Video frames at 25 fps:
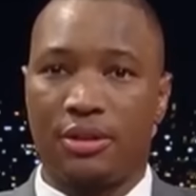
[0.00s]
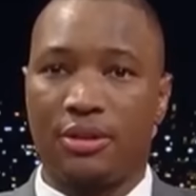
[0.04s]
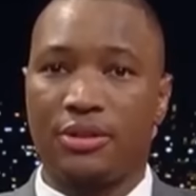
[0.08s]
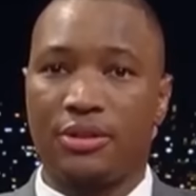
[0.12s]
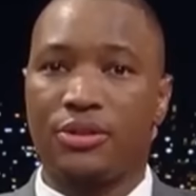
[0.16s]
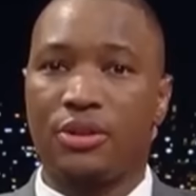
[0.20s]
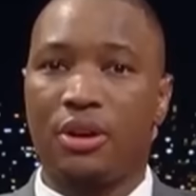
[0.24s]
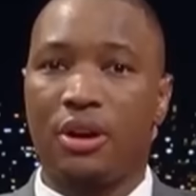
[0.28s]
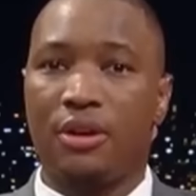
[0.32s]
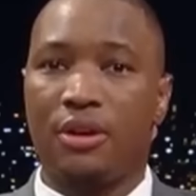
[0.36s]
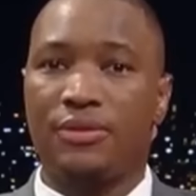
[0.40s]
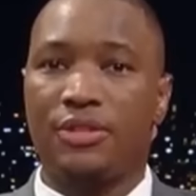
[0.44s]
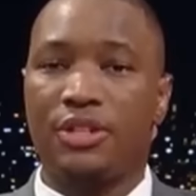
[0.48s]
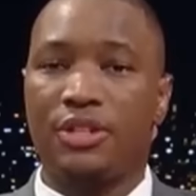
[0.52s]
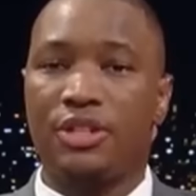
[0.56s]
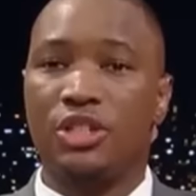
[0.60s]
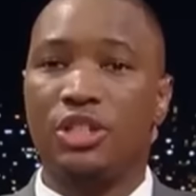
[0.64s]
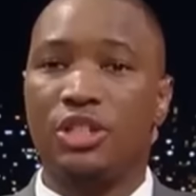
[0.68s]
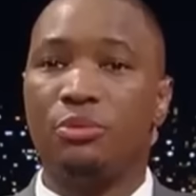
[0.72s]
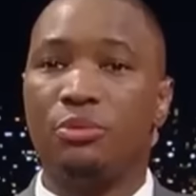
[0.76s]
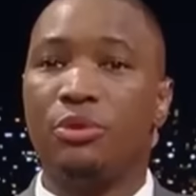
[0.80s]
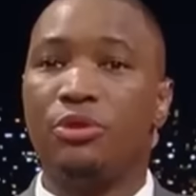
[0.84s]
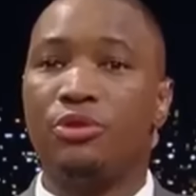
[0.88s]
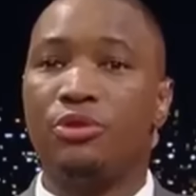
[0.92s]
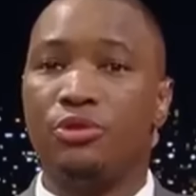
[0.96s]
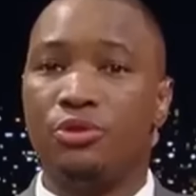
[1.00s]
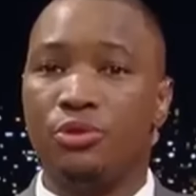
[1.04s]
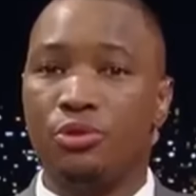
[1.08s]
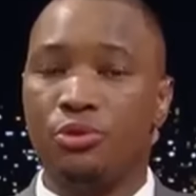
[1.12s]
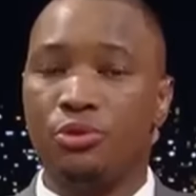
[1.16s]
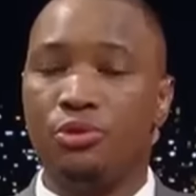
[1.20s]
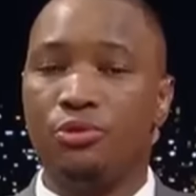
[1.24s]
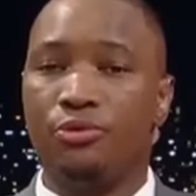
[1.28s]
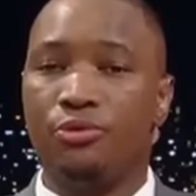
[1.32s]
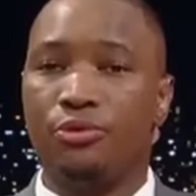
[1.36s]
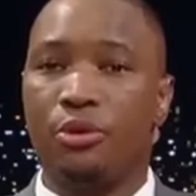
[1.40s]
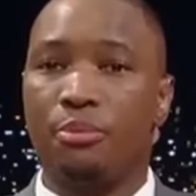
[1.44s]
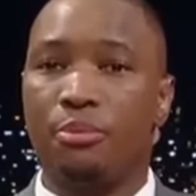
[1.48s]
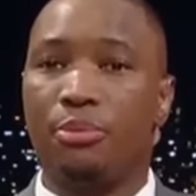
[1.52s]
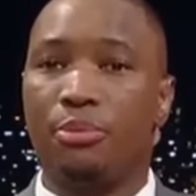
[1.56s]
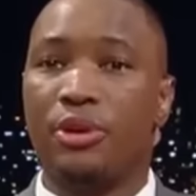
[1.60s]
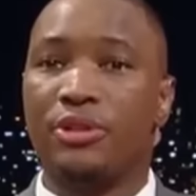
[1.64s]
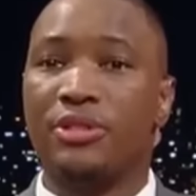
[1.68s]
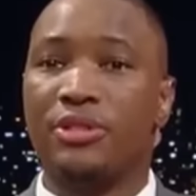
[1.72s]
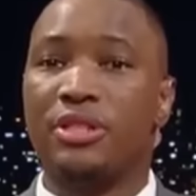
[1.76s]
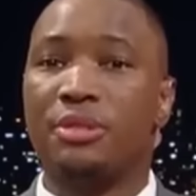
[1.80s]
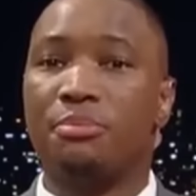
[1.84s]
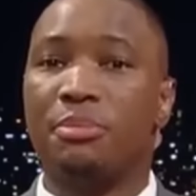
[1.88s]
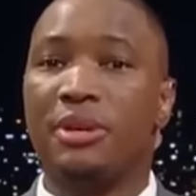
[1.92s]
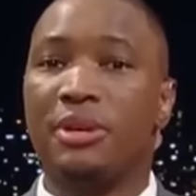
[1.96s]
This after she withdrew from
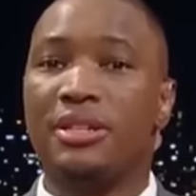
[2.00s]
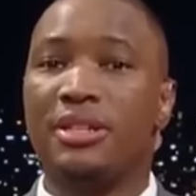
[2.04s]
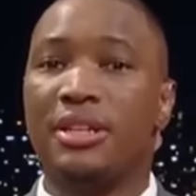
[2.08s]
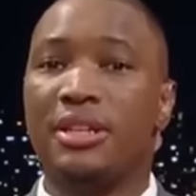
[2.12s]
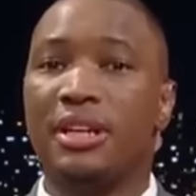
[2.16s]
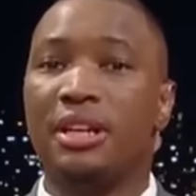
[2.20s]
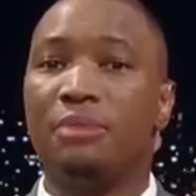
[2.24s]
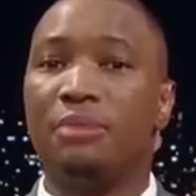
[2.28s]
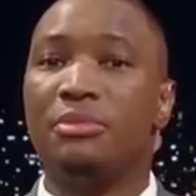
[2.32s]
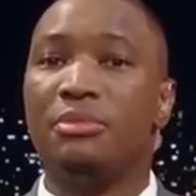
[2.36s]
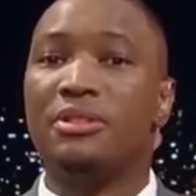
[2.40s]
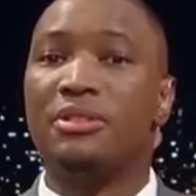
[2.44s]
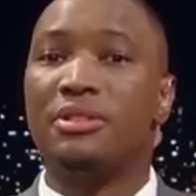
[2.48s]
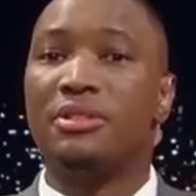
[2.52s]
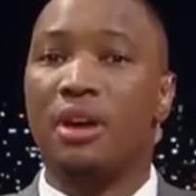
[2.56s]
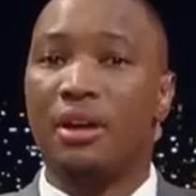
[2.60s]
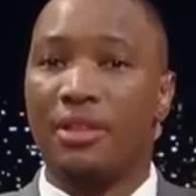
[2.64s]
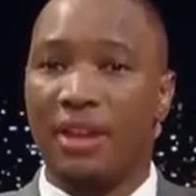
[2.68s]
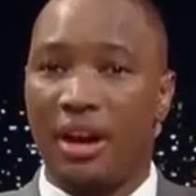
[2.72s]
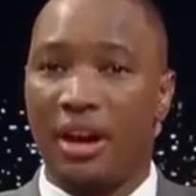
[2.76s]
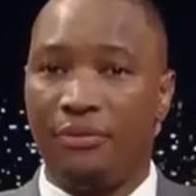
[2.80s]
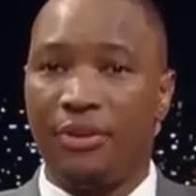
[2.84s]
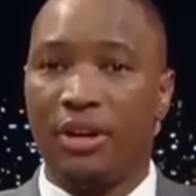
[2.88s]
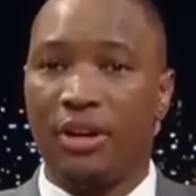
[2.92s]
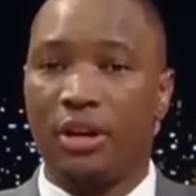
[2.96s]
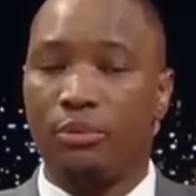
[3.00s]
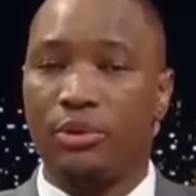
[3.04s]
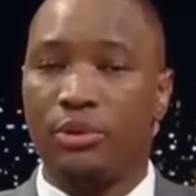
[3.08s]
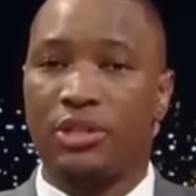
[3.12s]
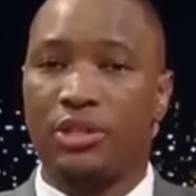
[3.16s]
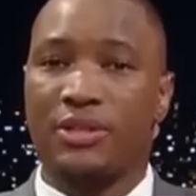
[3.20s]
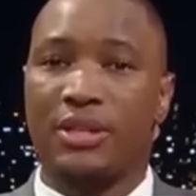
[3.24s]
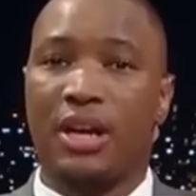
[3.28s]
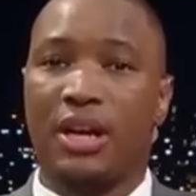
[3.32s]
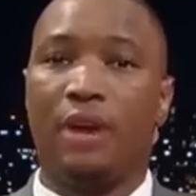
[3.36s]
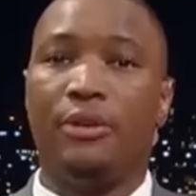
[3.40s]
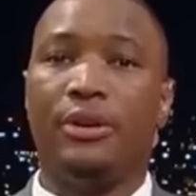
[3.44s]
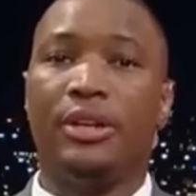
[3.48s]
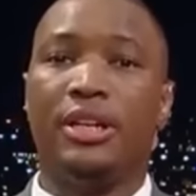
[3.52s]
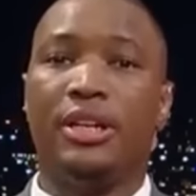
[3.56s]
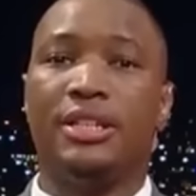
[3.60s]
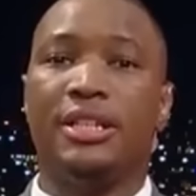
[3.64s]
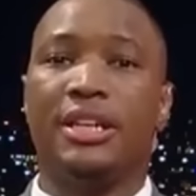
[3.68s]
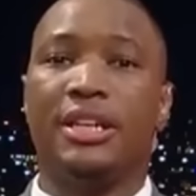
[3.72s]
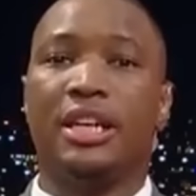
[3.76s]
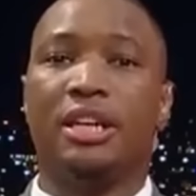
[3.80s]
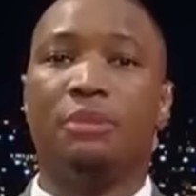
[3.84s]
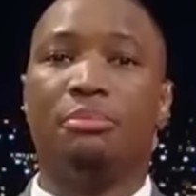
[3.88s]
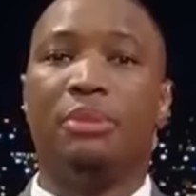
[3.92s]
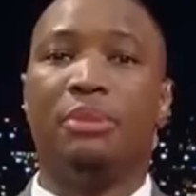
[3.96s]
participating in Miss South Africa, which is currently
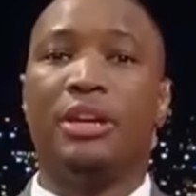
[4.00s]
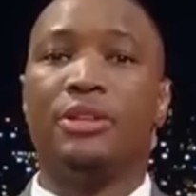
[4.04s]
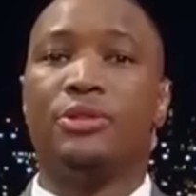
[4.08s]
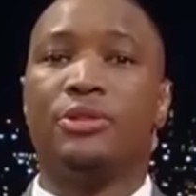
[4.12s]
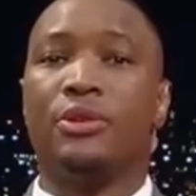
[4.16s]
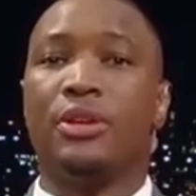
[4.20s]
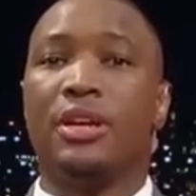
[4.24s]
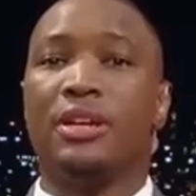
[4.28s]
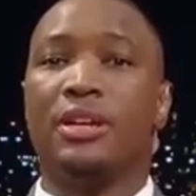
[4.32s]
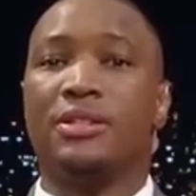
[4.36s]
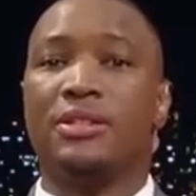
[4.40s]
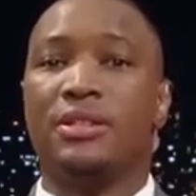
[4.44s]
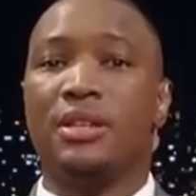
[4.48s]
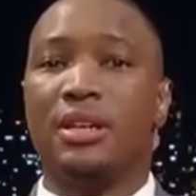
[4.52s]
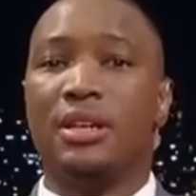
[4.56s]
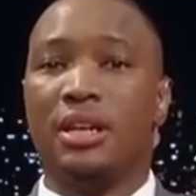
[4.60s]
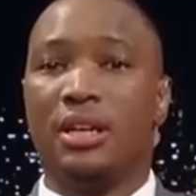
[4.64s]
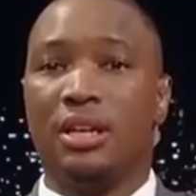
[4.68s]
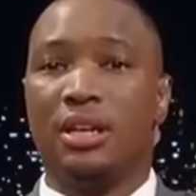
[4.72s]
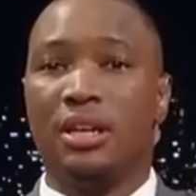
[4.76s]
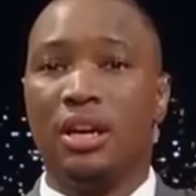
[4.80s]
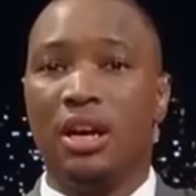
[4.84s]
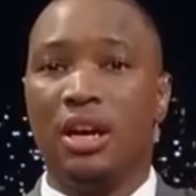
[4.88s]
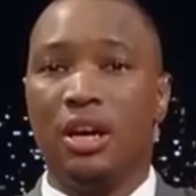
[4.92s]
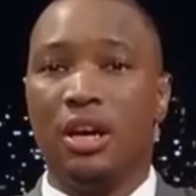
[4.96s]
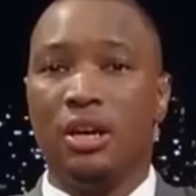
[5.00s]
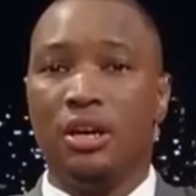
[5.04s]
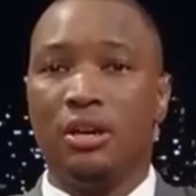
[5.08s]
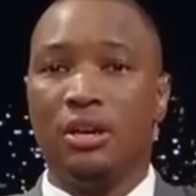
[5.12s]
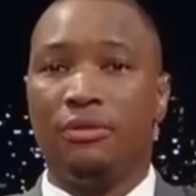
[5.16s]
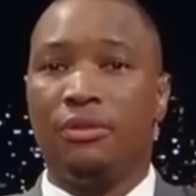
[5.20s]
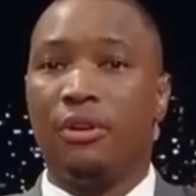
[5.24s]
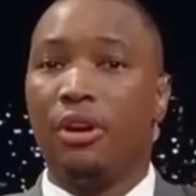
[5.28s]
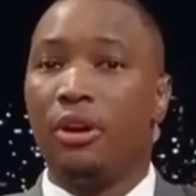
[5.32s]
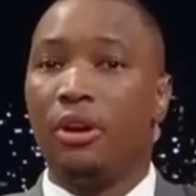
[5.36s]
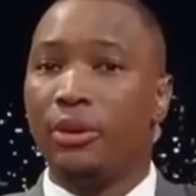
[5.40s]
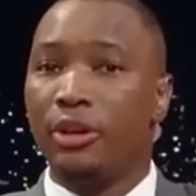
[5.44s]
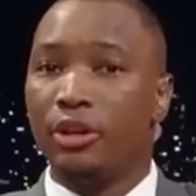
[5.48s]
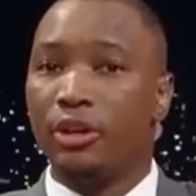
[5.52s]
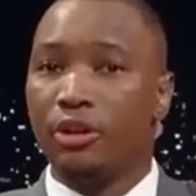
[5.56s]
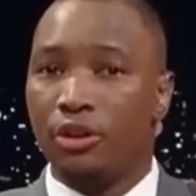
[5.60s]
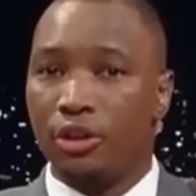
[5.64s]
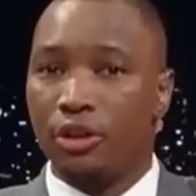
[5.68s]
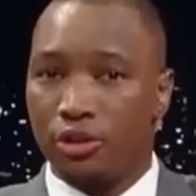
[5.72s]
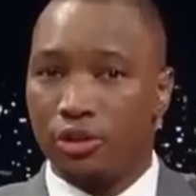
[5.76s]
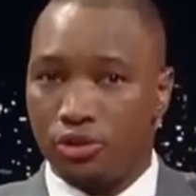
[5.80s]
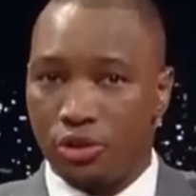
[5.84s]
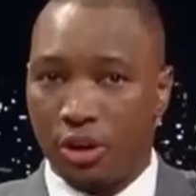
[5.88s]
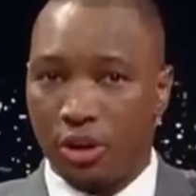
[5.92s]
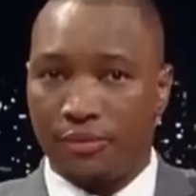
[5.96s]
taking place on S3, following
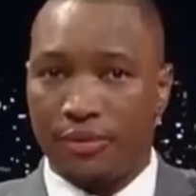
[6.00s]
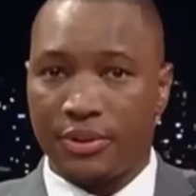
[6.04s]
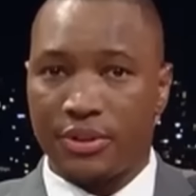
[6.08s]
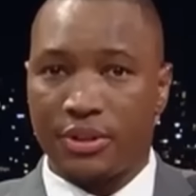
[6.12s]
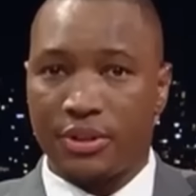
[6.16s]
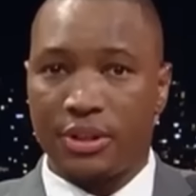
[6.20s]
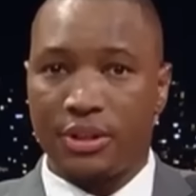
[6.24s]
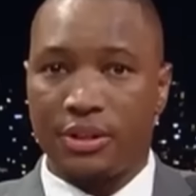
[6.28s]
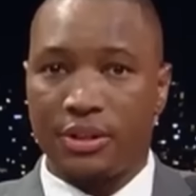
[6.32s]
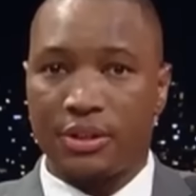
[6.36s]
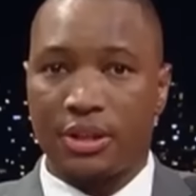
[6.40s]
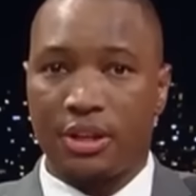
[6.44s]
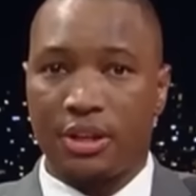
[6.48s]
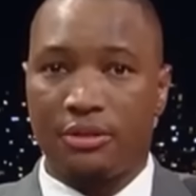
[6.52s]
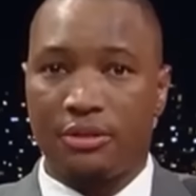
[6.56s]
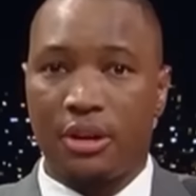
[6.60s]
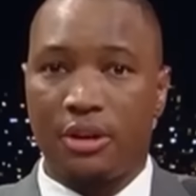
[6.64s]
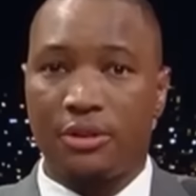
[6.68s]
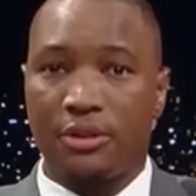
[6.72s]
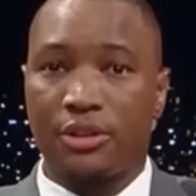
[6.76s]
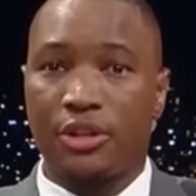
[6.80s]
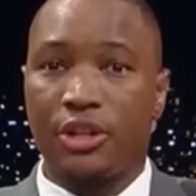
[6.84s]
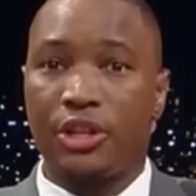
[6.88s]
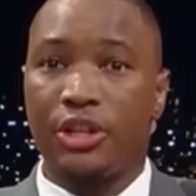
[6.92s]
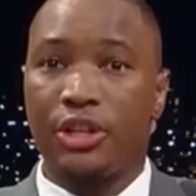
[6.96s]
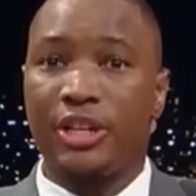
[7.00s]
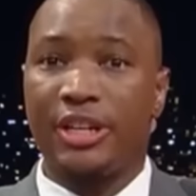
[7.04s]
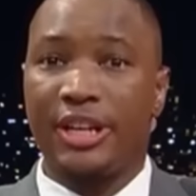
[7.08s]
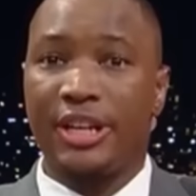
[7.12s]
controversies around her